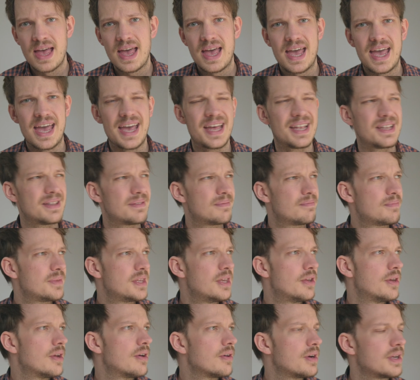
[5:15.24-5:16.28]
And
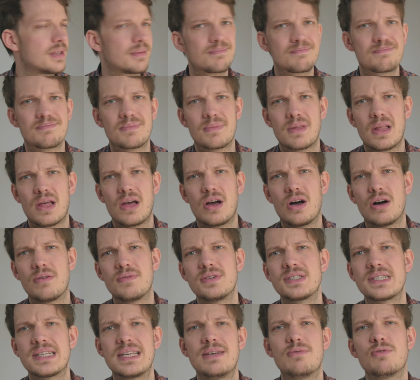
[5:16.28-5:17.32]
it
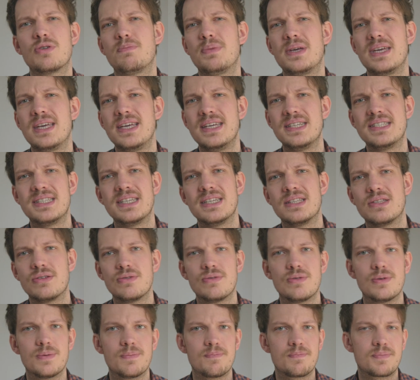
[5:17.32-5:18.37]
obviously would be easy
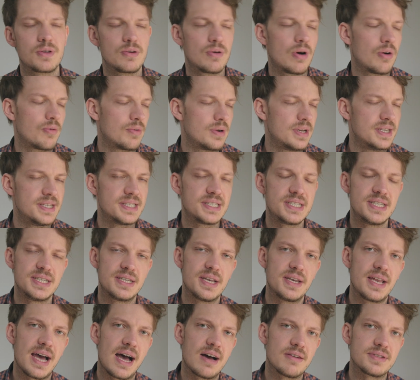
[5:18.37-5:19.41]
to only see the
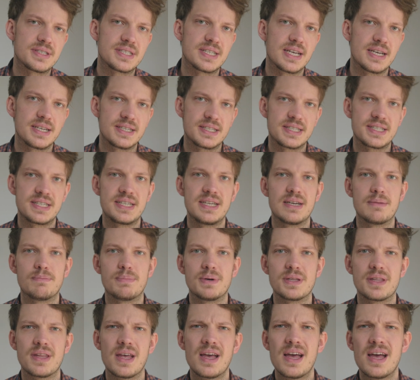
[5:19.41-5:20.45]
downsides here,
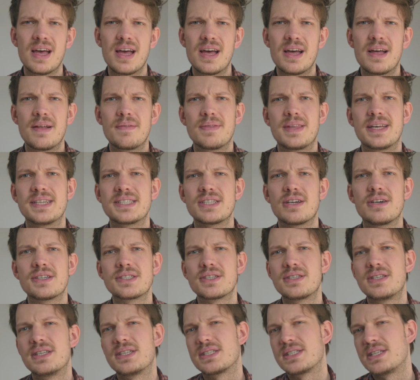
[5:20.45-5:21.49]
but there's also
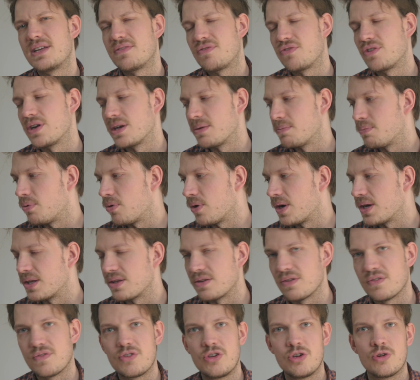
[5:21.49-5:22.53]
this different point
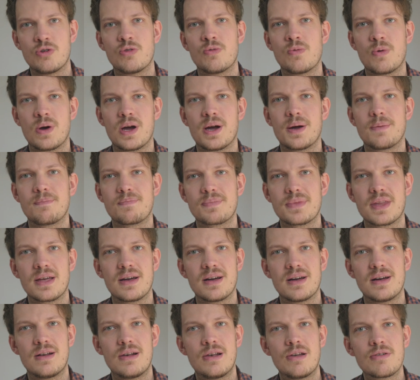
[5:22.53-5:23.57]
of view where
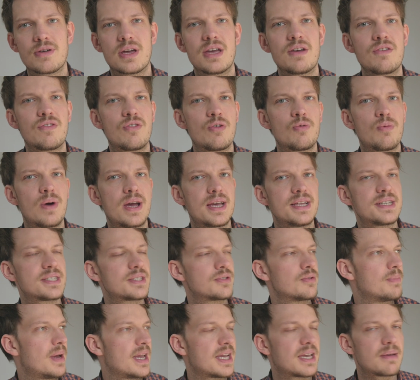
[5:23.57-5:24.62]
looking for ways
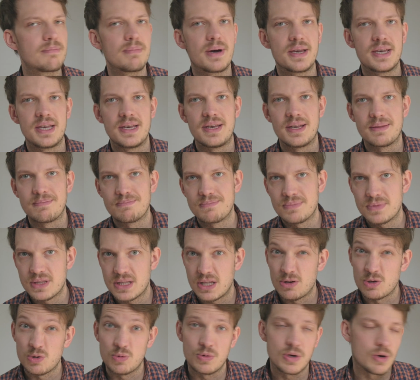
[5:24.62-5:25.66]
to make money that
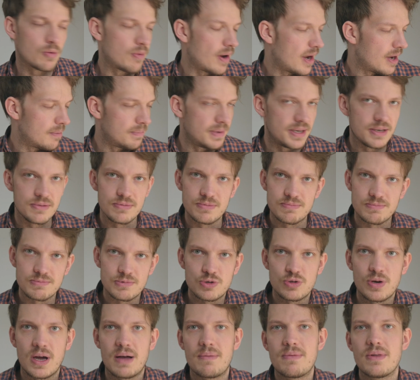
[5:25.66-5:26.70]
don't require me to
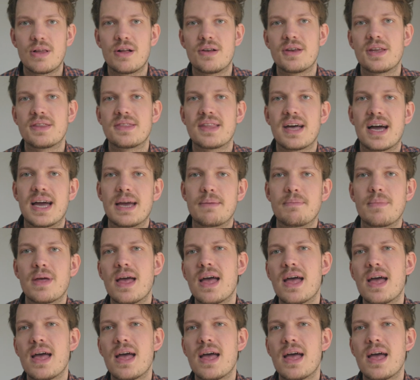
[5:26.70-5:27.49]
travel all the time